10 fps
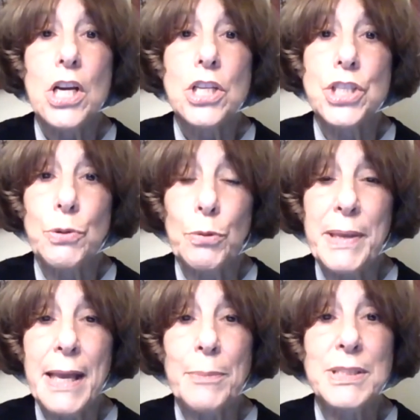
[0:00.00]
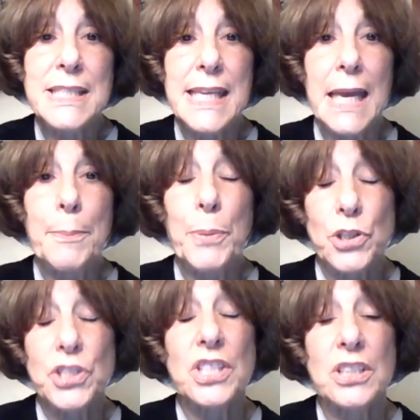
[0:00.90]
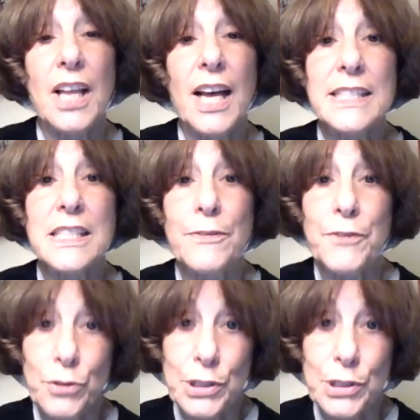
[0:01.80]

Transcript: She will be able to get it personalized if you're